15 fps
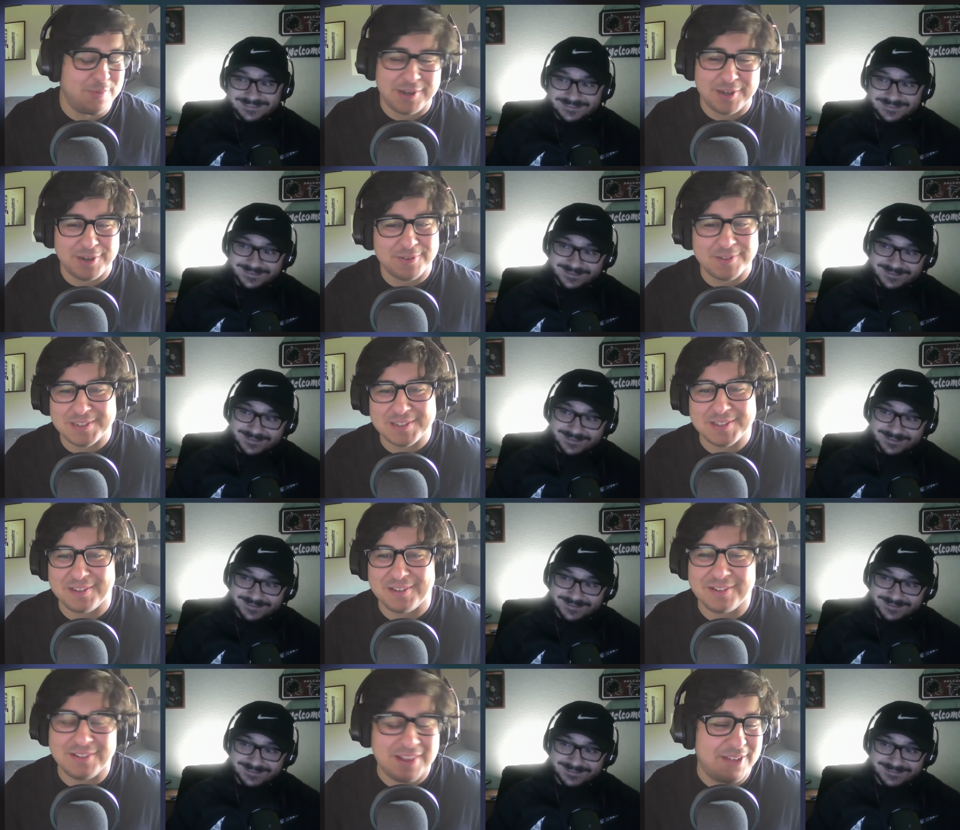Speaker 1: knows the
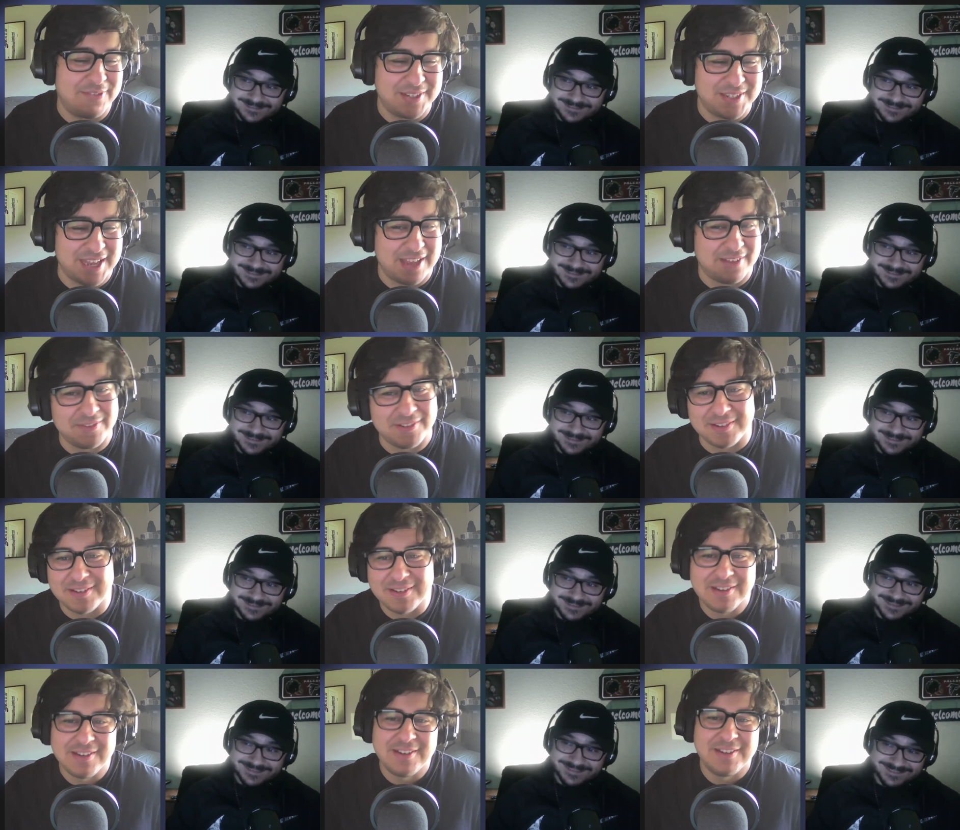song "Laffy Taffy"
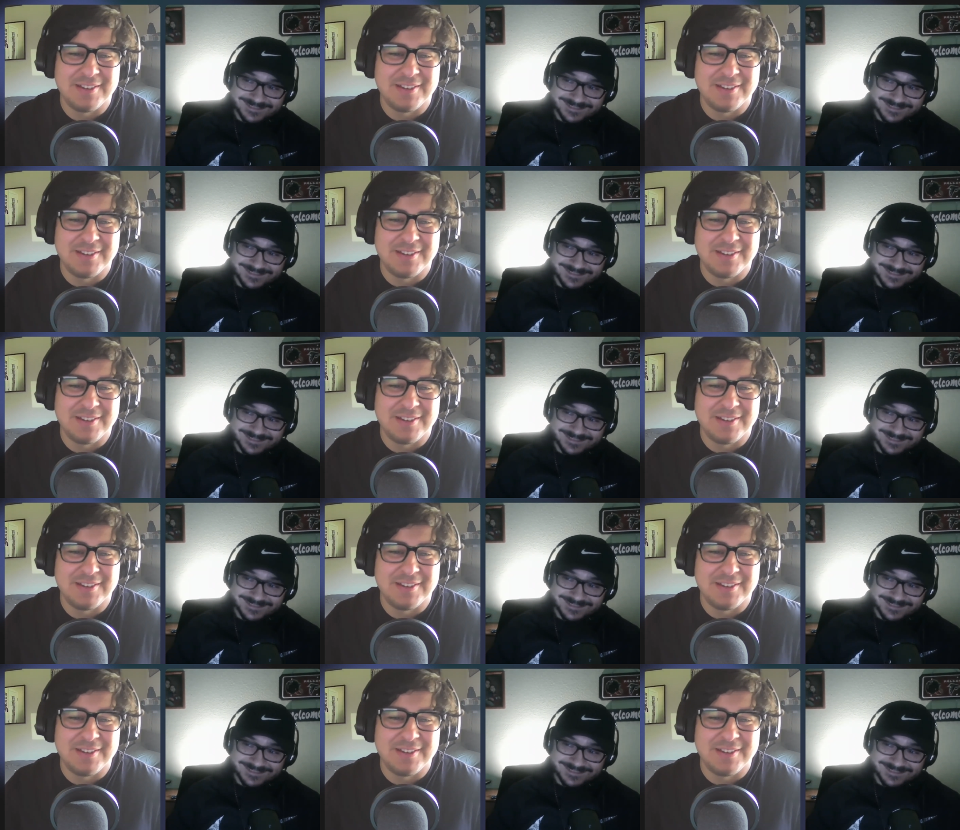by